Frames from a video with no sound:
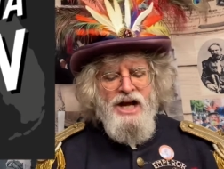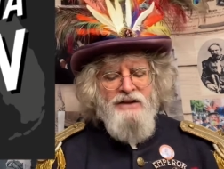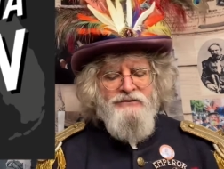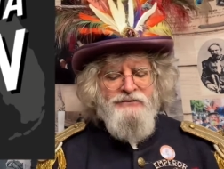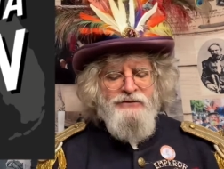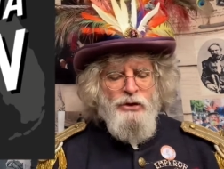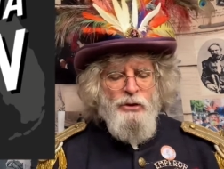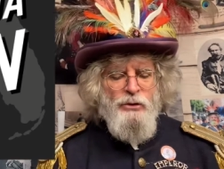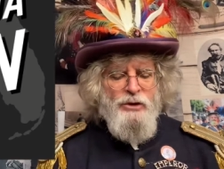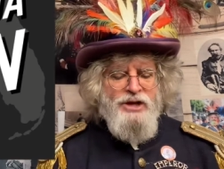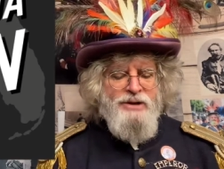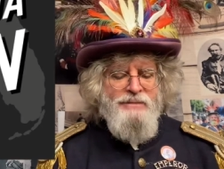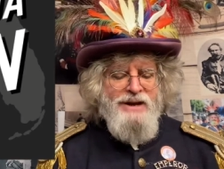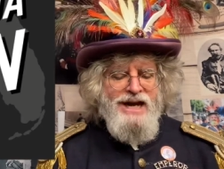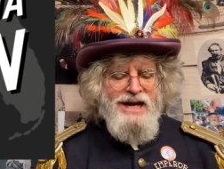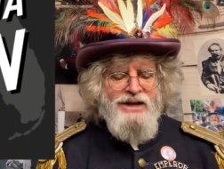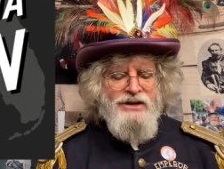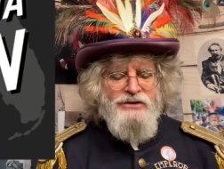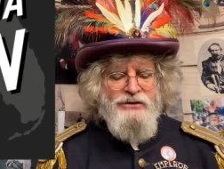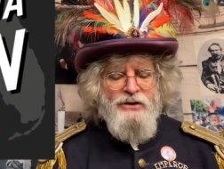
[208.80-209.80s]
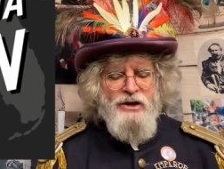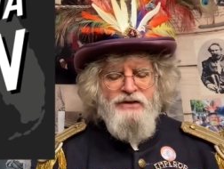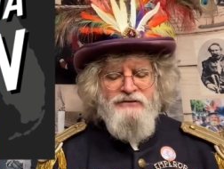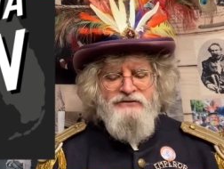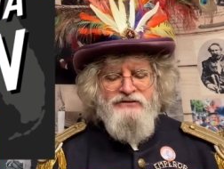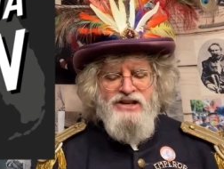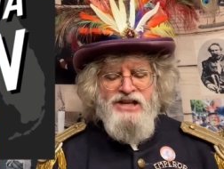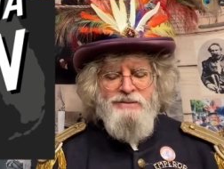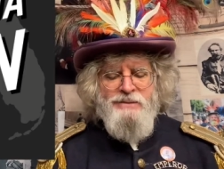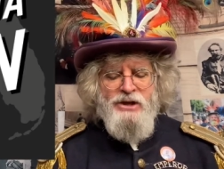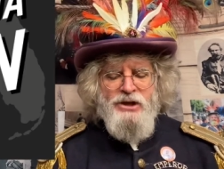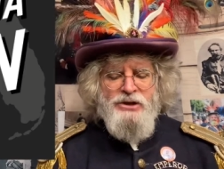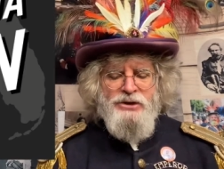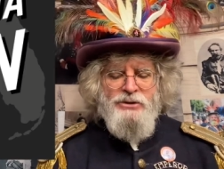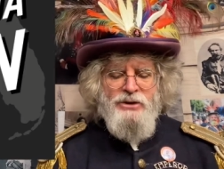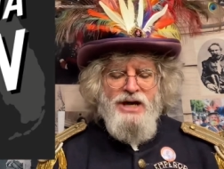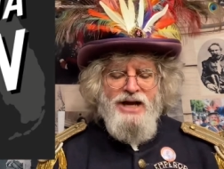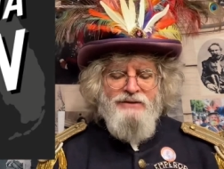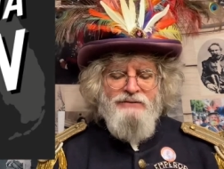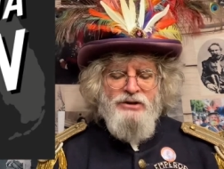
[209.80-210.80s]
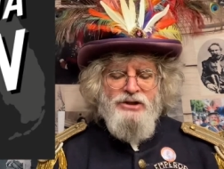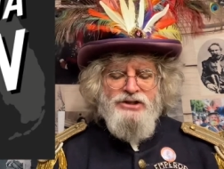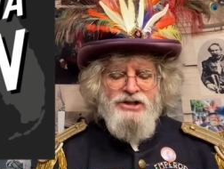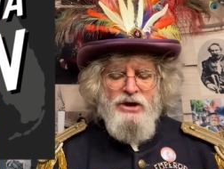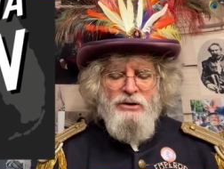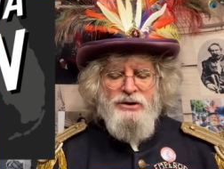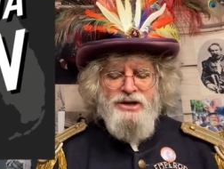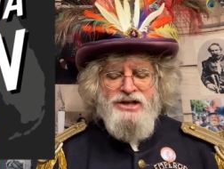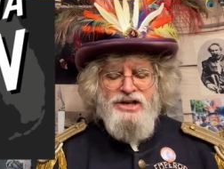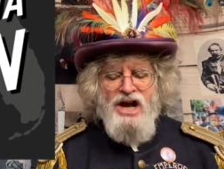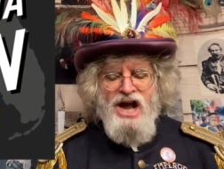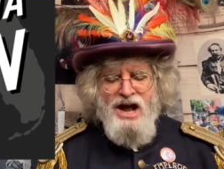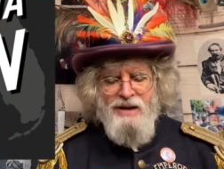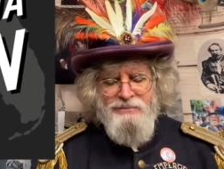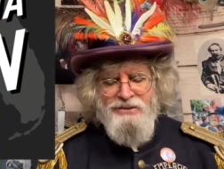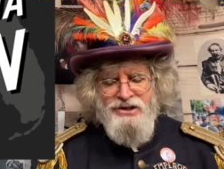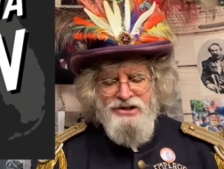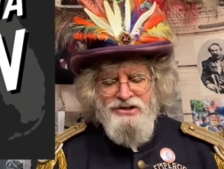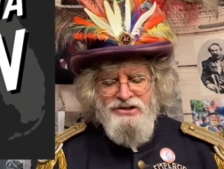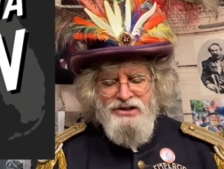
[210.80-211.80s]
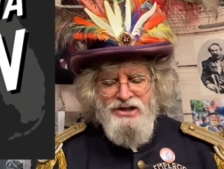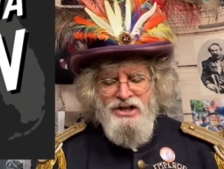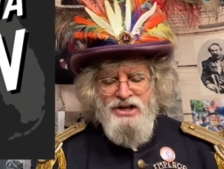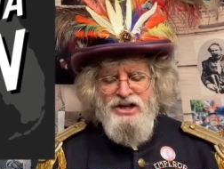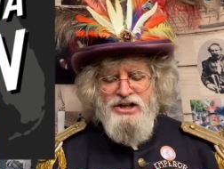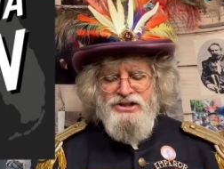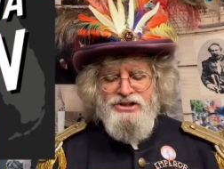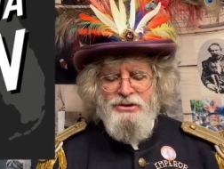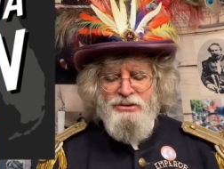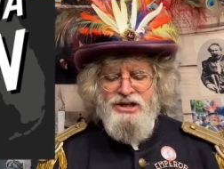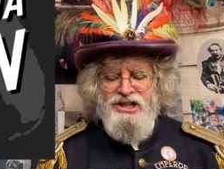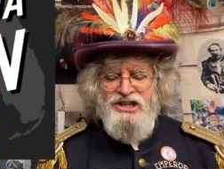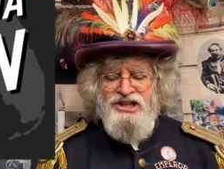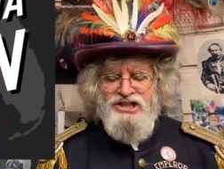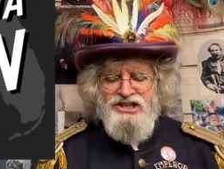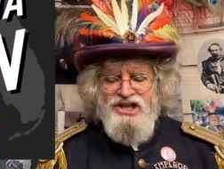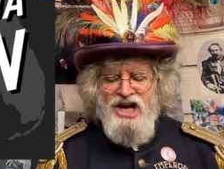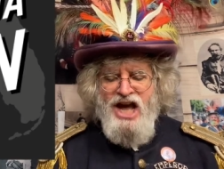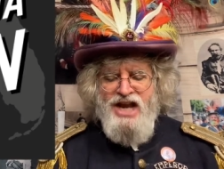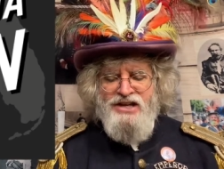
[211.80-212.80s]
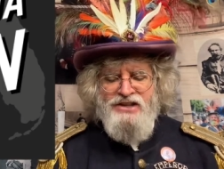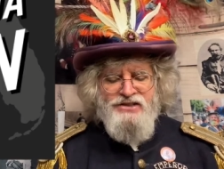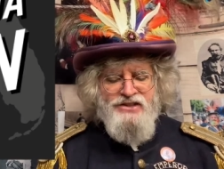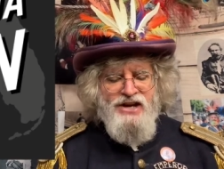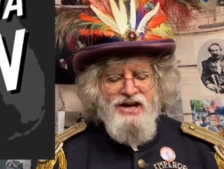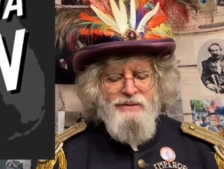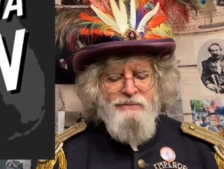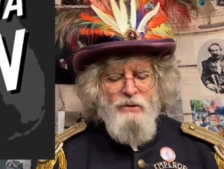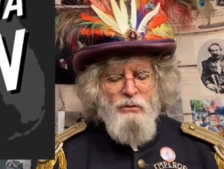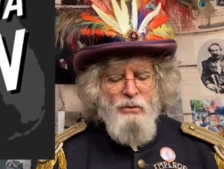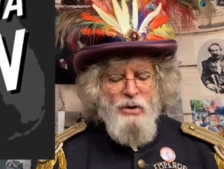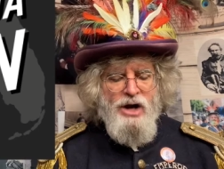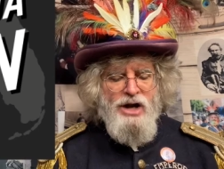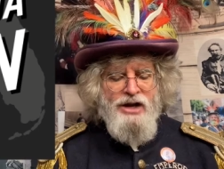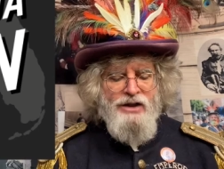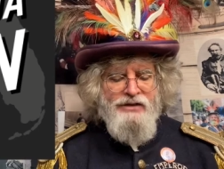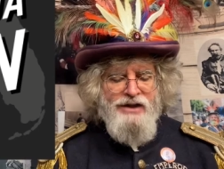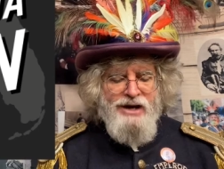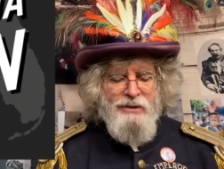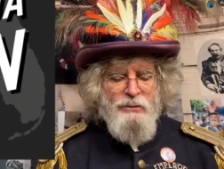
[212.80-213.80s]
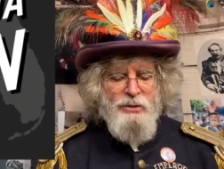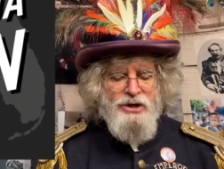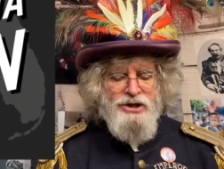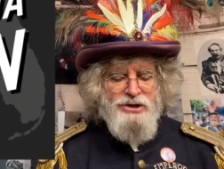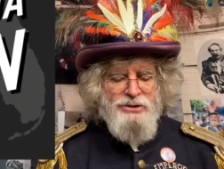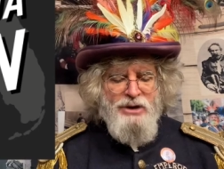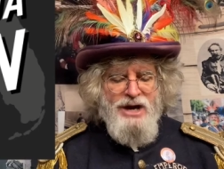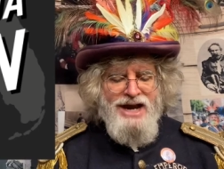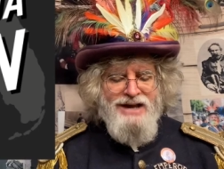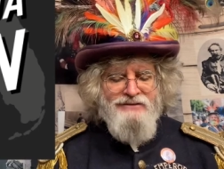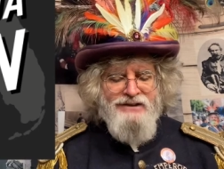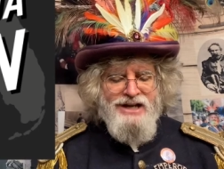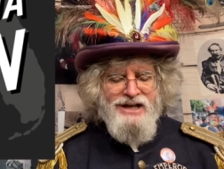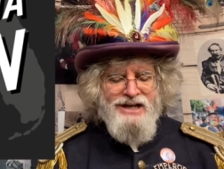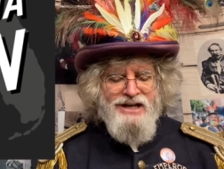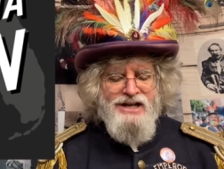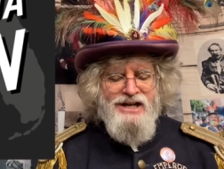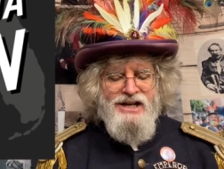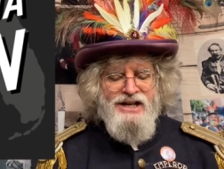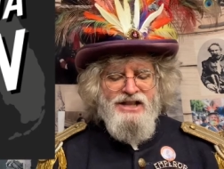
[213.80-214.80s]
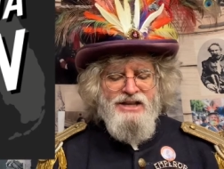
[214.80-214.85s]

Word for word: Florida man thought female drivers are incompetent so he shot at them while they were driving.